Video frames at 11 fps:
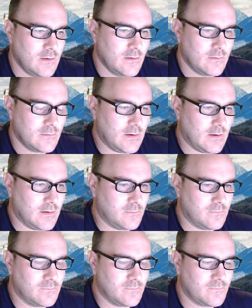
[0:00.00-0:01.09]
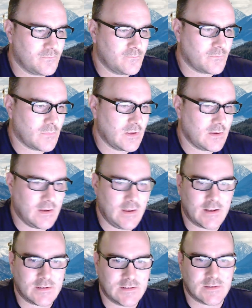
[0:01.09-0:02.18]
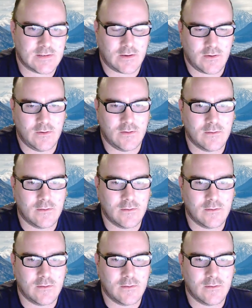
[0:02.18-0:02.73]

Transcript: kinetics as I could